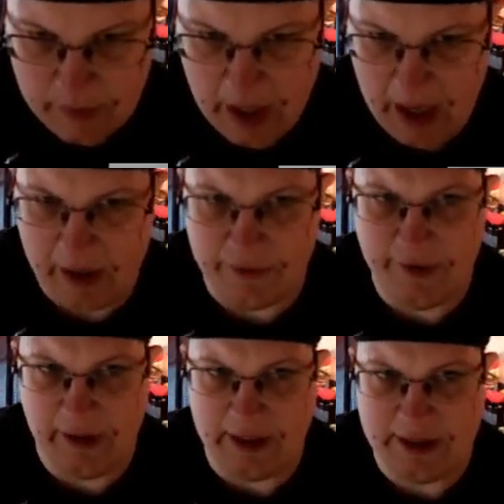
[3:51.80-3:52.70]
And I
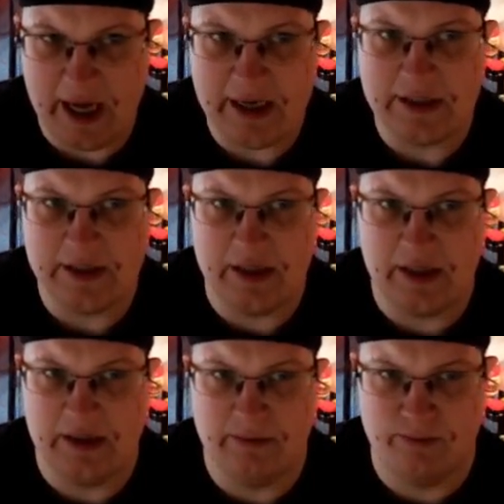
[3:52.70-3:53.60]
feel like that is
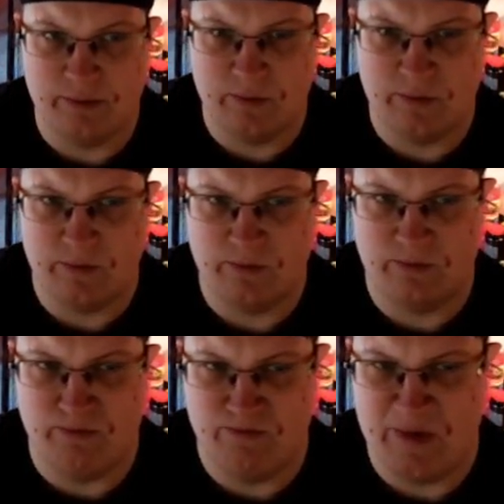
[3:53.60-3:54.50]
a
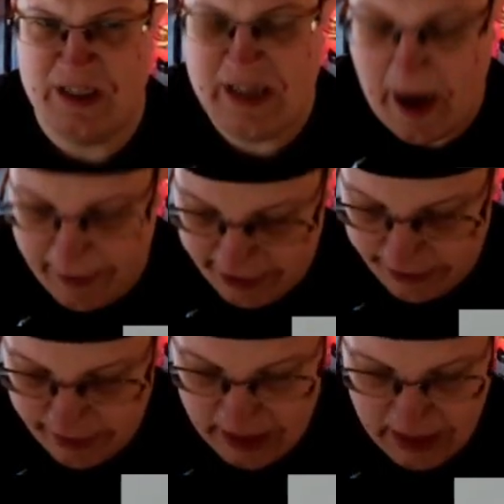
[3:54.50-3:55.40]
missed
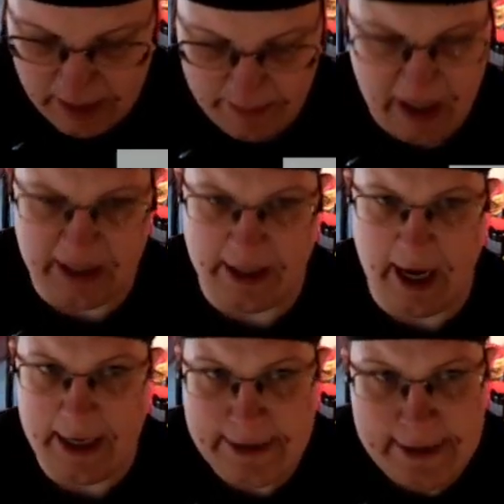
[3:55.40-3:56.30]
opportunity and
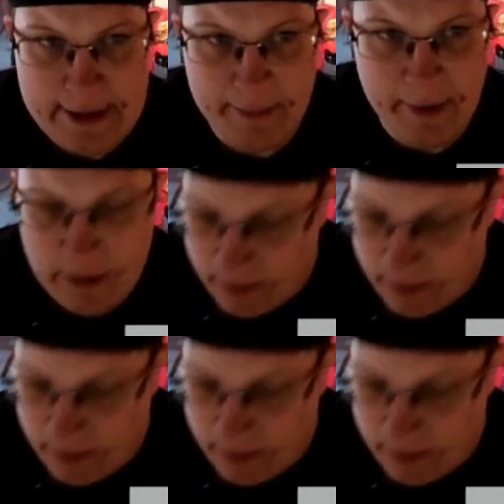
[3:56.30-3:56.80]
kind of stupid.